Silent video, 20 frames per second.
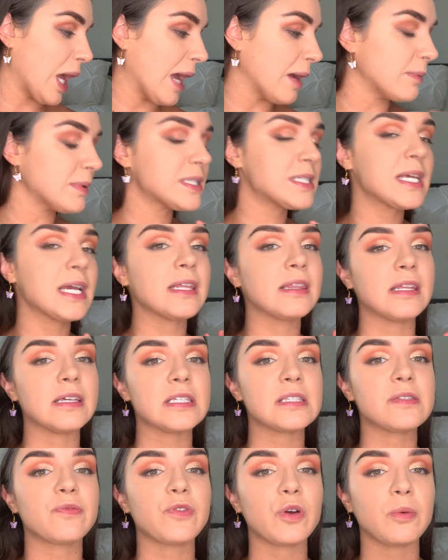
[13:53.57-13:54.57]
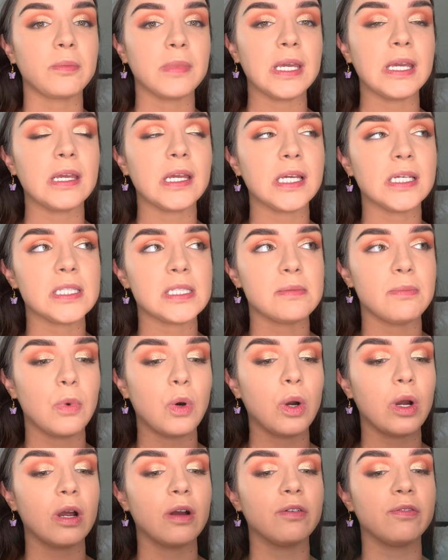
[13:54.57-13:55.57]
I would say this for me is
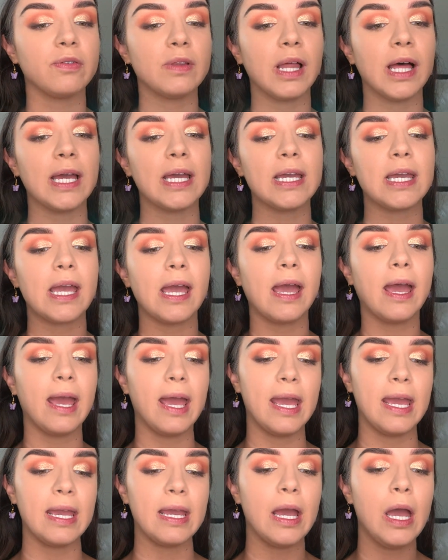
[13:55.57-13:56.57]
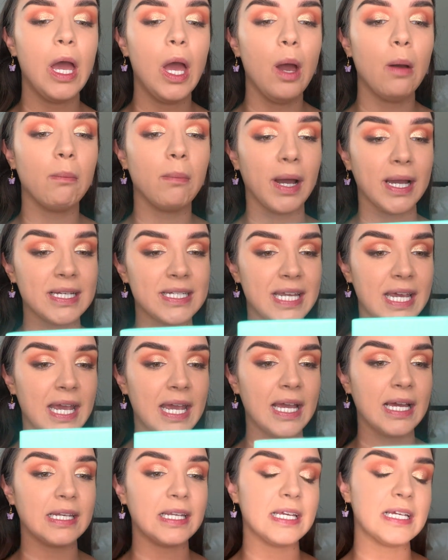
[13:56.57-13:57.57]
more of like a my
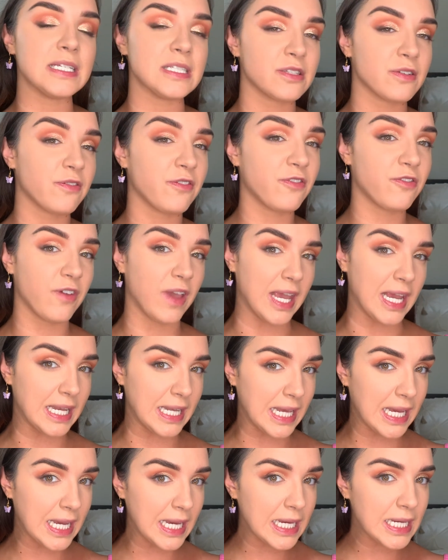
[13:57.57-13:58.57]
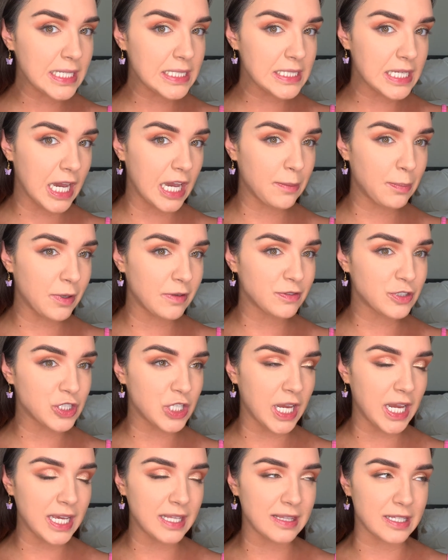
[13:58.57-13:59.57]
tan is fading type of
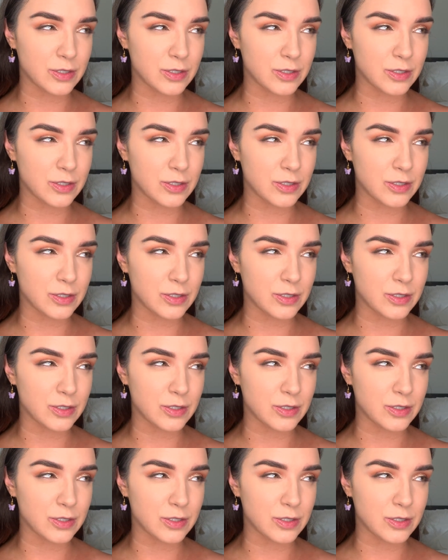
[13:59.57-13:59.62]
shade.